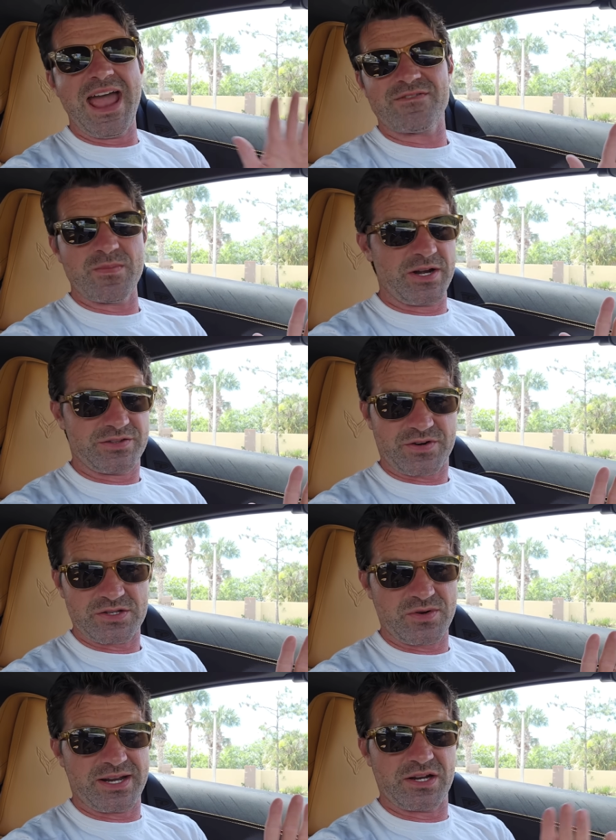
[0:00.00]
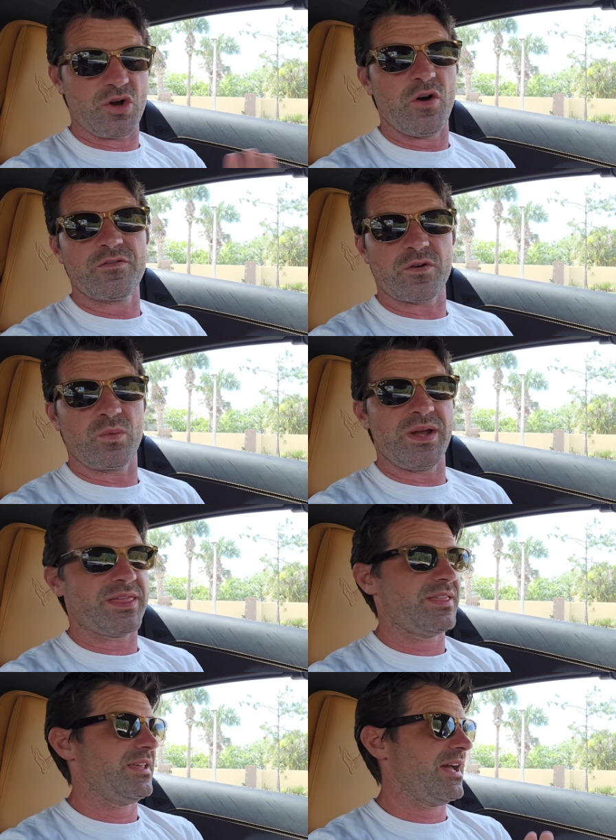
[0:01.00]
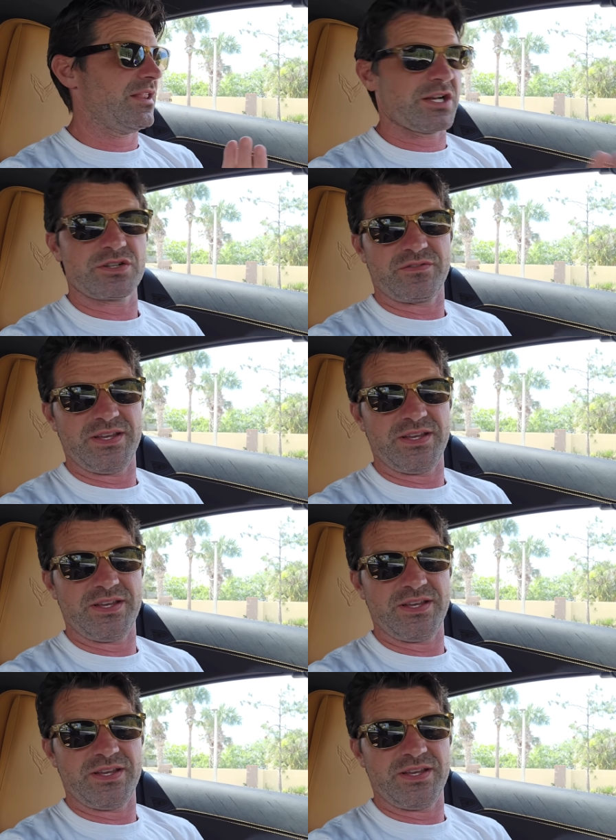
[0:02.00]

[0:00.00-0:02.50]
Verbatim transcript: Everybody's frustrated and over with electric